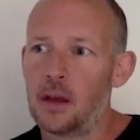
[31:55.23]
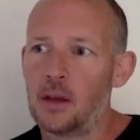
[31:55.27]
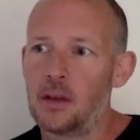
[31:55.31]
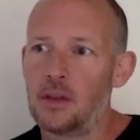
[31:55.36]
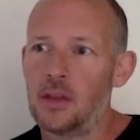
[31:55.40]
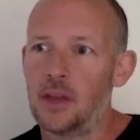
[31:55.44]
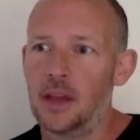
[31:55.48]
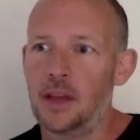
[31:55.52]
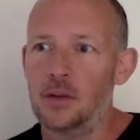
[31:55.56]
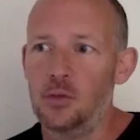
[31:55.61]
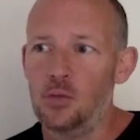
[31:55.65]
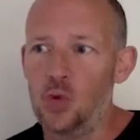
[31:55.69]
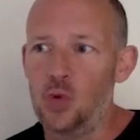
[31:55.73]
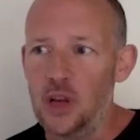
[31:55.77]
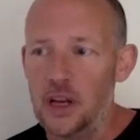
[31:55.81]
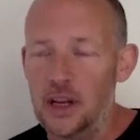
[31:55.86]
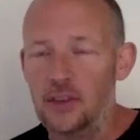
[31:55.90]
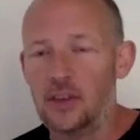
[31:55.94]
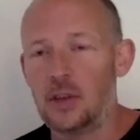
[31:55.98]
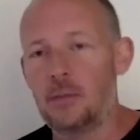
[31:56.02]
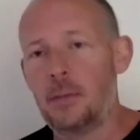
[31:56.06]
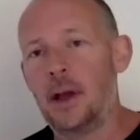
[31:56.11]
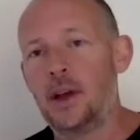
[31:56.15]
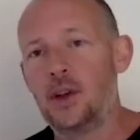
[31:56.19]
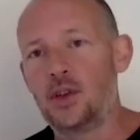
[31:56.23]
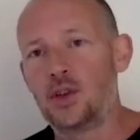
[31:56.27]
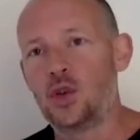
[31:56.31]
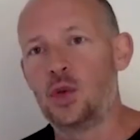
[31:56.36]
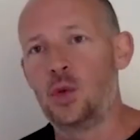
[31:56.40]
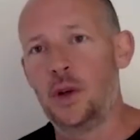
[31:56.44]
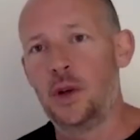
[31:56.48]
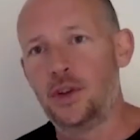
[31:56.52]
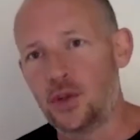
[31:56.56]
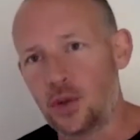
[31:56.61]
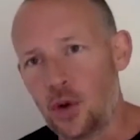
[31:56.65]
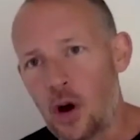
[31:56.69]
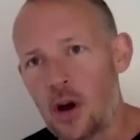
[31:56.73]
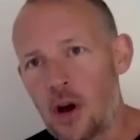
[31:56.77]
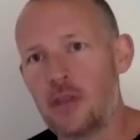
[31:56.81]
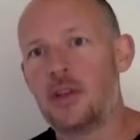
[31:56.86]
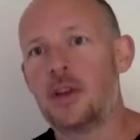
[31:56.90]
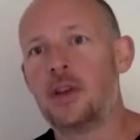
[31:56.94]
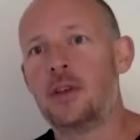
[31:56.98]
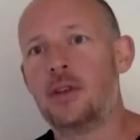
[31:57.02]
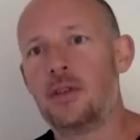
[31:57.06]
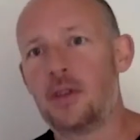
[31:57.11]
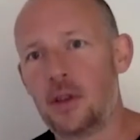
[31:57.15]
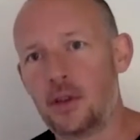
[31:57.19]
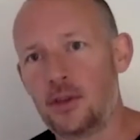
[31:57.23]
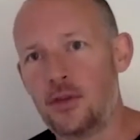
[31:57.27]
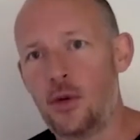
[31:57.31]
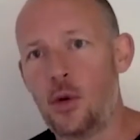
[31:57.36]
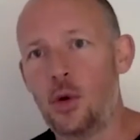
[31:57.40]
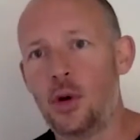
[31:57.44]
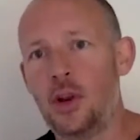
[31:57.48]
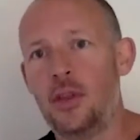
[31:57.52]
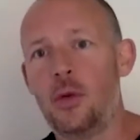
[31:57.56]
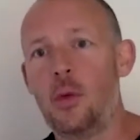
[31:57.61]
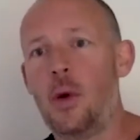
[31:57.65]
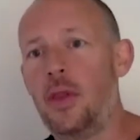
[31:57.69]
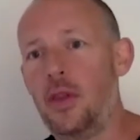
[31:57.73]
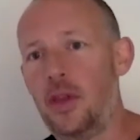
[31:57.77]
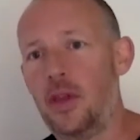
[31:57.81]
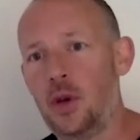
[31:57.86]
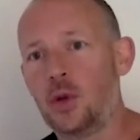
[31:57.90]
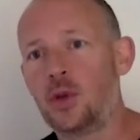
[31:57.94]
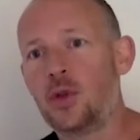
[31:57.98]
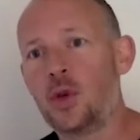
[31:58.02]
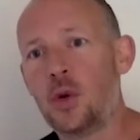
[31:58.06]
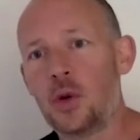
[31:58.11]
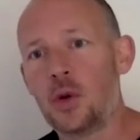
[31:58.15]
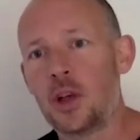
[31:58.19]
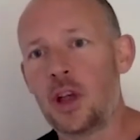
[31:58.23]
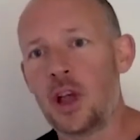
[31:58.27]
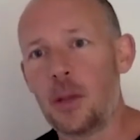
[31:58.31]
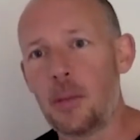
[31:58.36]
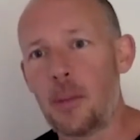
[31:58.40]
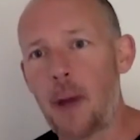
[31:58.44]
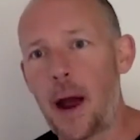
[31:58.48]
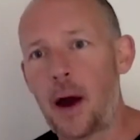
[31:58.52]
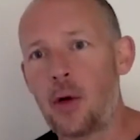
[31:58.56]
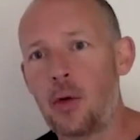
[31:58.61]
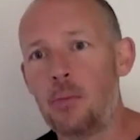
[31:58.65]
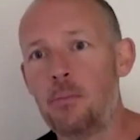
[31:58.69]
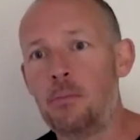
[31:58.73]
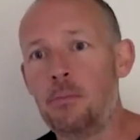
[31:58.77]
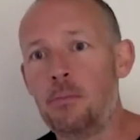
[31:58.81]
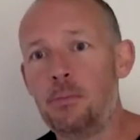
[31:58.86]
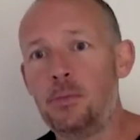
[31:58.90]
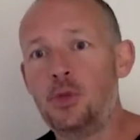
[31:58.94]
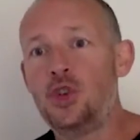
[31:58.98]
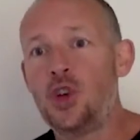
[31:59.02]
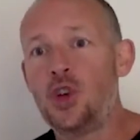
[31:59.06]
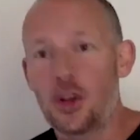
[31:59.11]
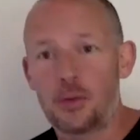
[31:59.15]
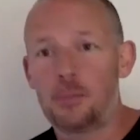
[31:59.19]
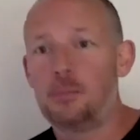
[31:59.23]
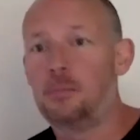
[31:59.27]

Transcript: we need to make sure we're driving things forward in the way that you're talking about, just